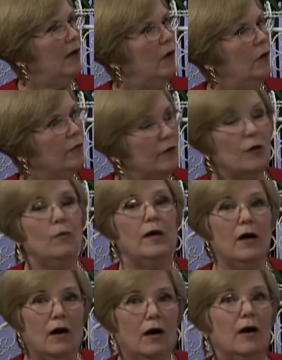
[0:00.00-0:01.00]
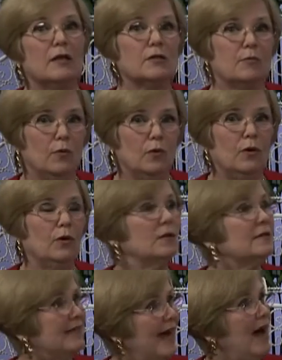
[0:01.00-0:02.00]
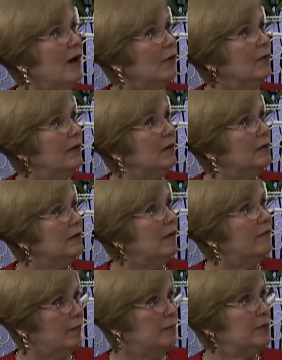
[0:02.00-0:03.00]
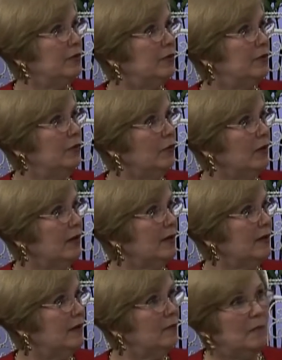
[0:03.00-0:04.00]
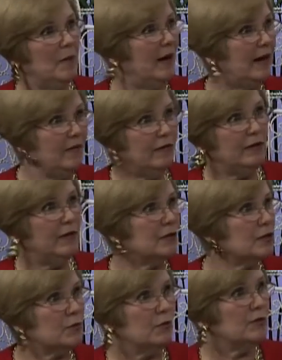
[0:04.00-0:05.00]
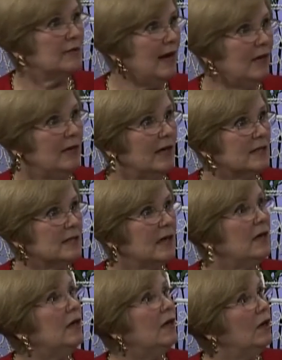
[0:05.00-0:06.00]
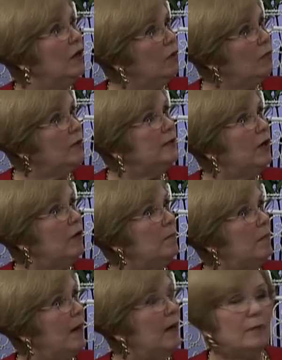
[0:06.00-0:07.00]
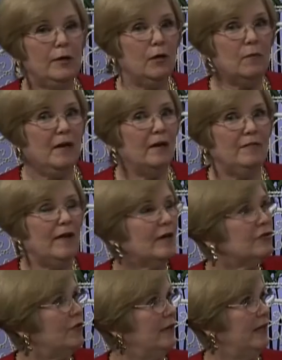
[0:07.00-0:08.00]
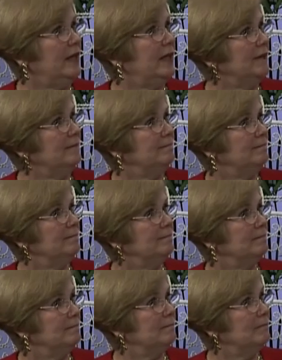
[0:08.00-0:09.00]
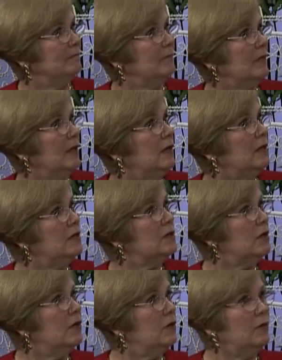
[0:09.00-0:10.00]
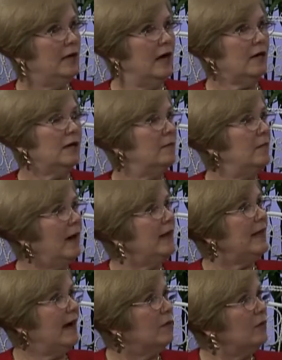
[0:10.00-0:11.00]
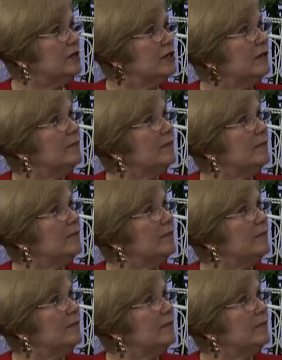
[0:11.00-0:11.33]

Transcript: although we are a small town of Upton, New York, and we buy everything a small town does, we don't manufacture anything. So we're not going to buy that widget